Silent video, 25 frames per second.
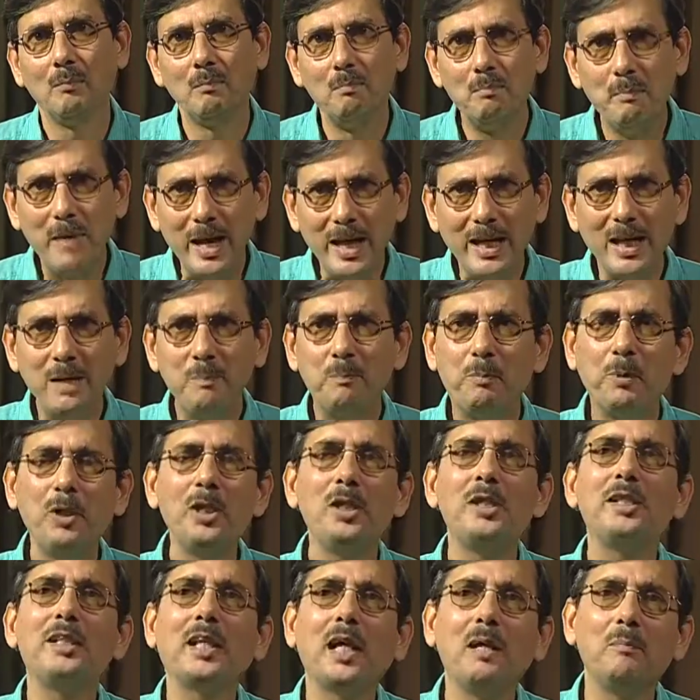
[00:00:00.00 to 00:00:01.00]
many
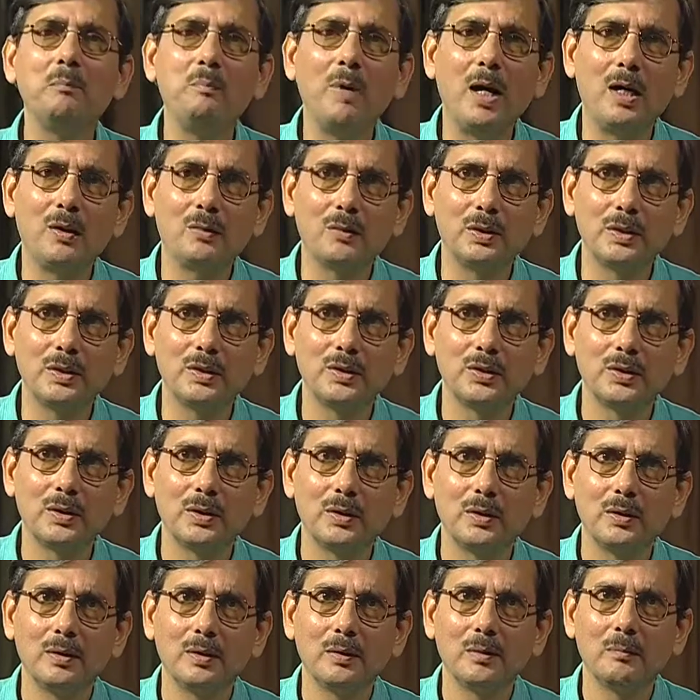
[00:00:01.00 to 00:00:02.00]
political powers
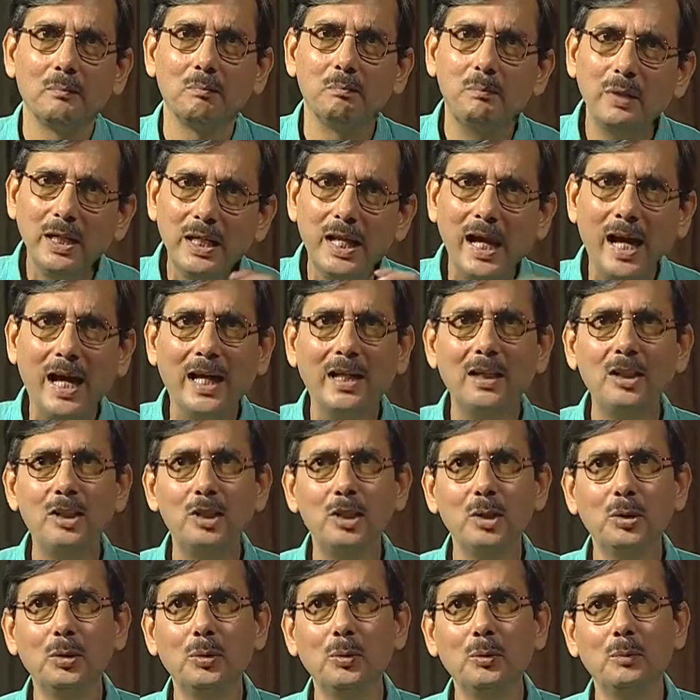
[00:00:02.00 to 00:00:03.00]
began
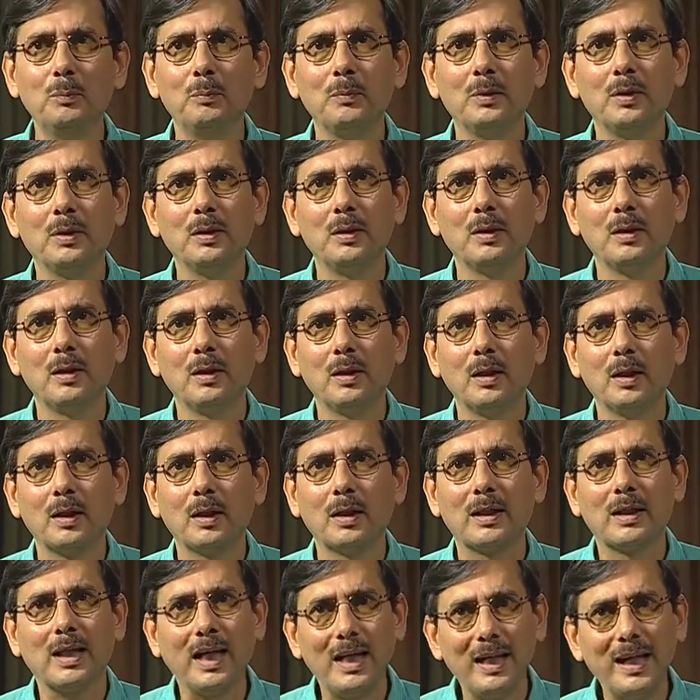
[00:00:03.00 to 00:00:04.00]
to
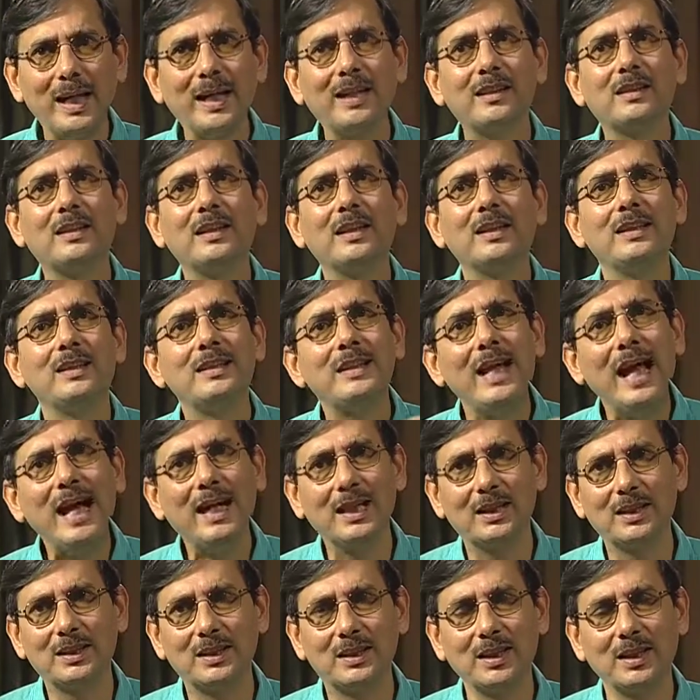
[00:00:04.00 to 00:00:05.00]
collect
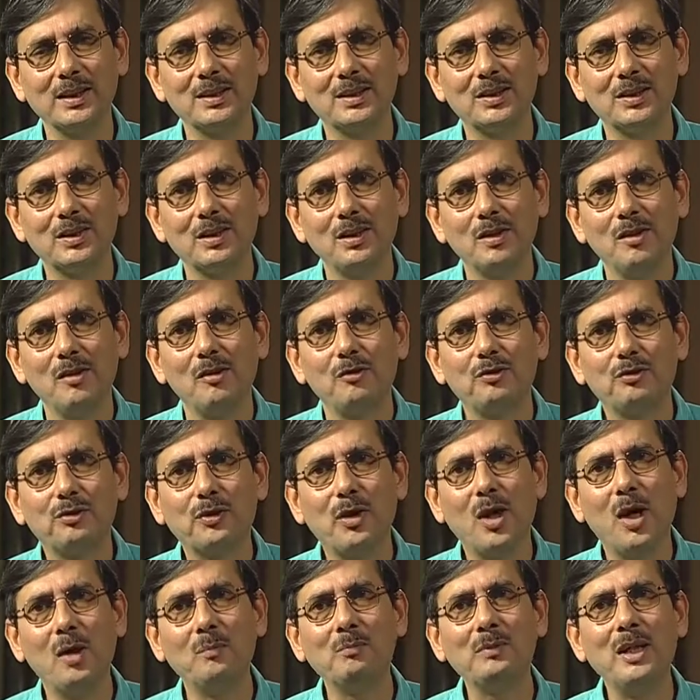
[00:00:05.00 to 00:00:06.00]
taxes
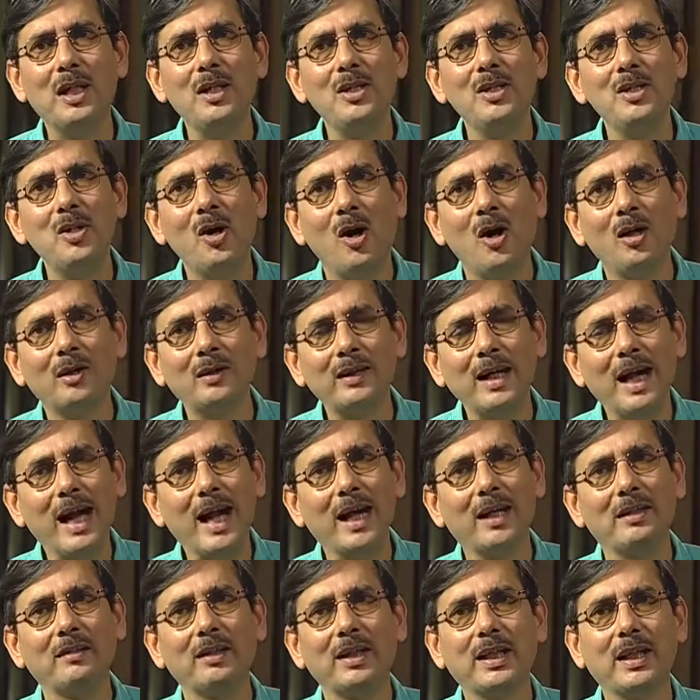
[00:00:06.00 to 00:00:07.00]
from the
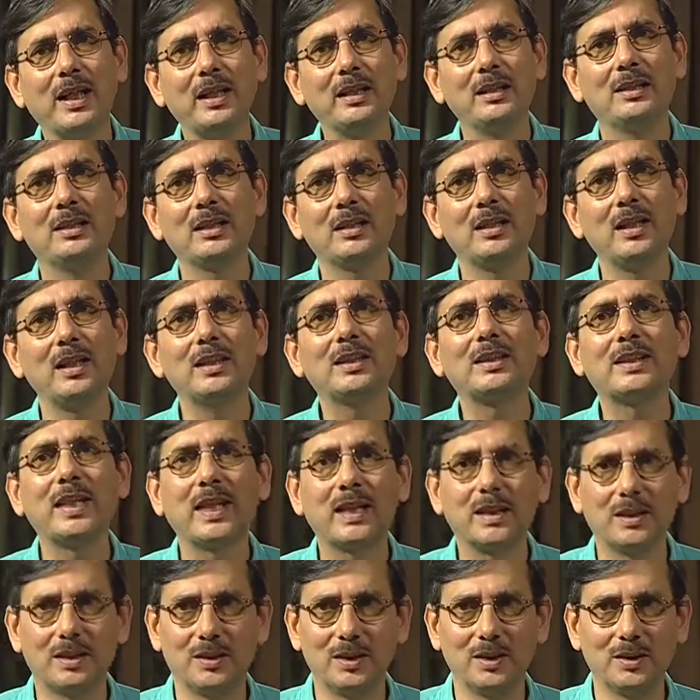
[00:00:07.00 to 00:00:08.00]
non-agricultural
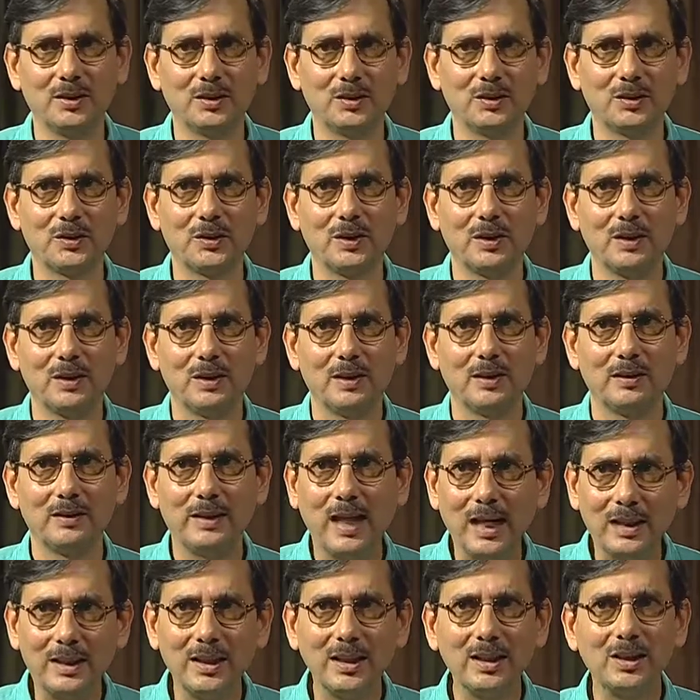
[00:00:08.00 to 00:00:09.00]
sectors,
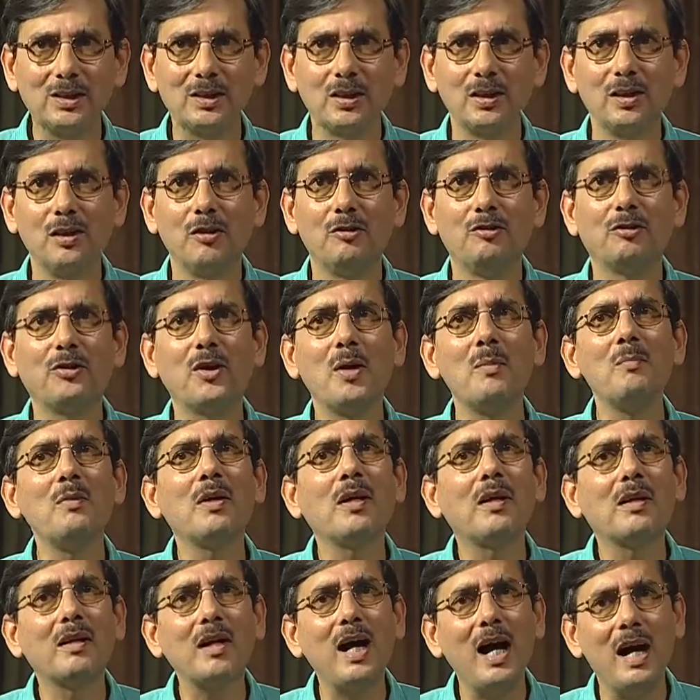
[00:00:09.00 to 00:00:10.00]
that is
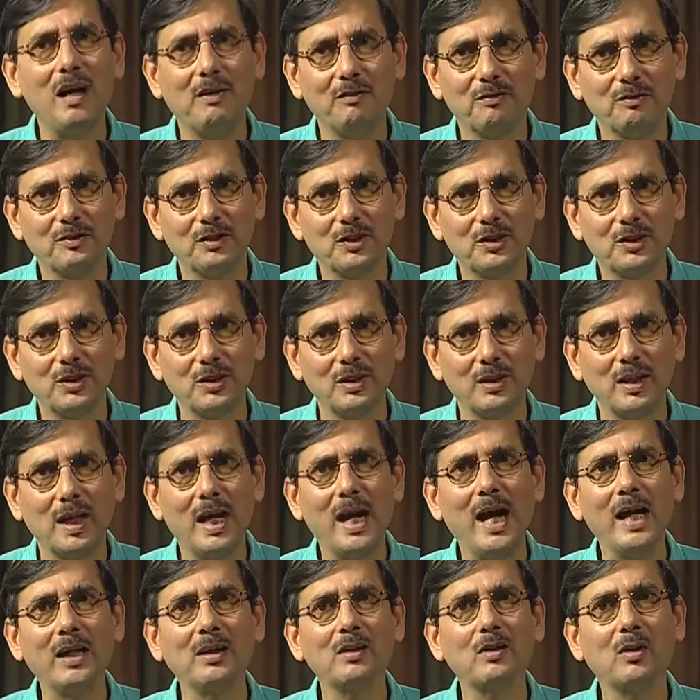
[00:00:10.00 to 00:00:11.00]
from crafts
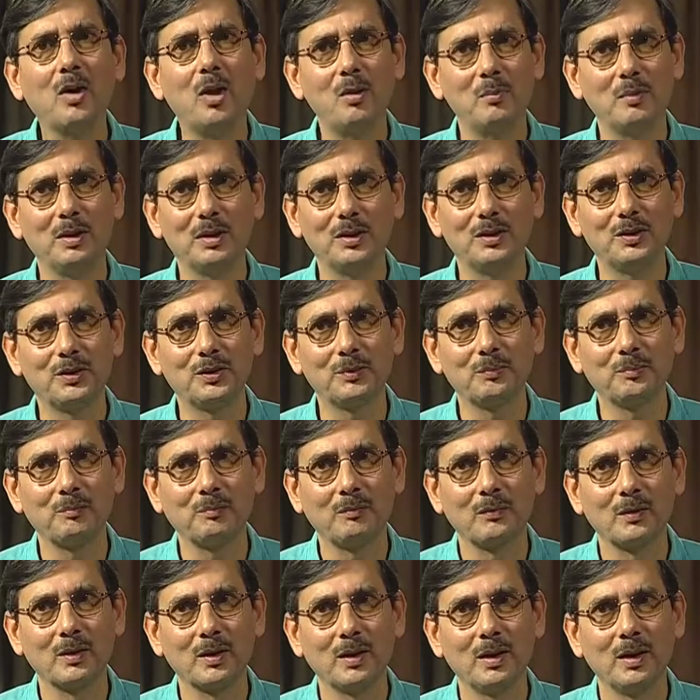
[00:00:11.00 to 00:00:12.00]
and commerce.
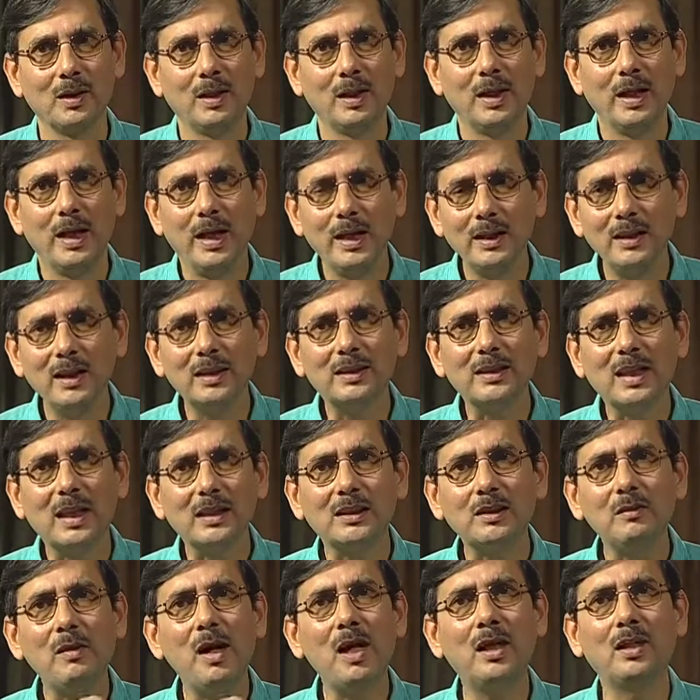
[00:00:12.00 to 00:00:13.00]
In the
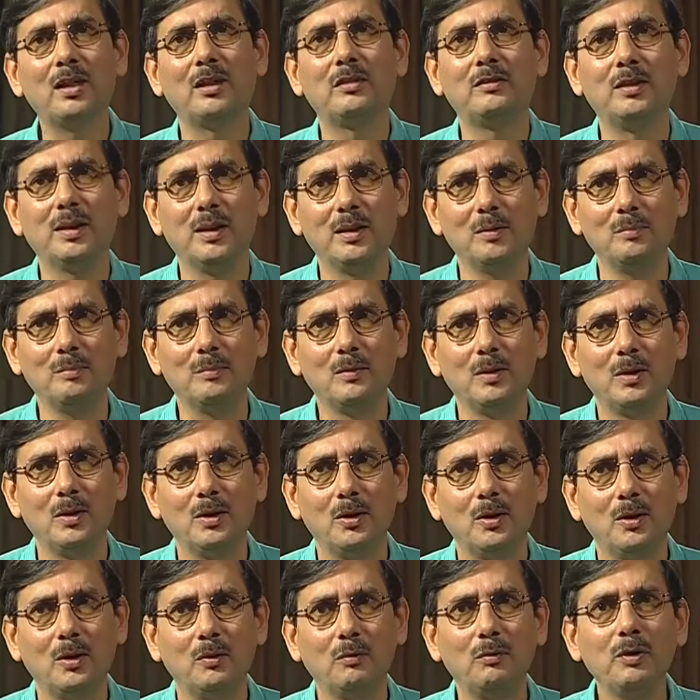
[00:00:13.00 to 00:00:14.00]
Satavahana realm,
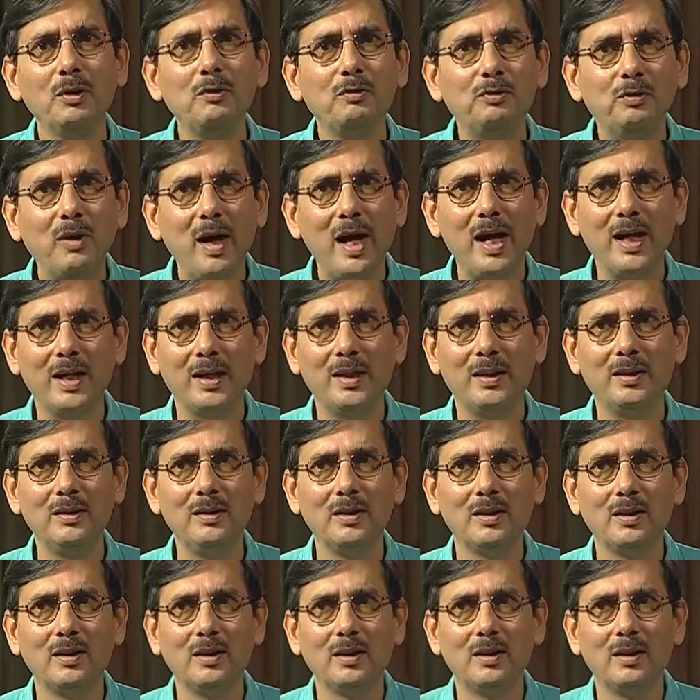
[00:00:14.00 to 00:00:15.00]
we
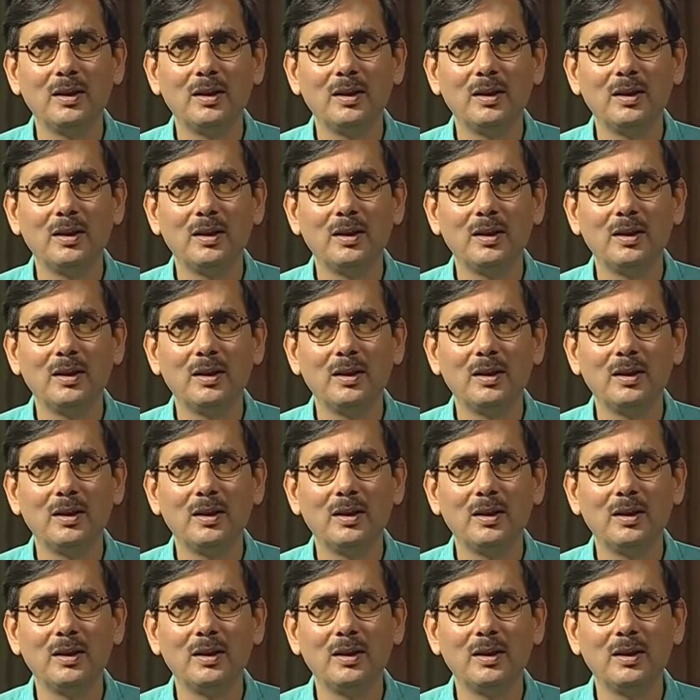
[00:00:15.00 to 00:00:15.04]
find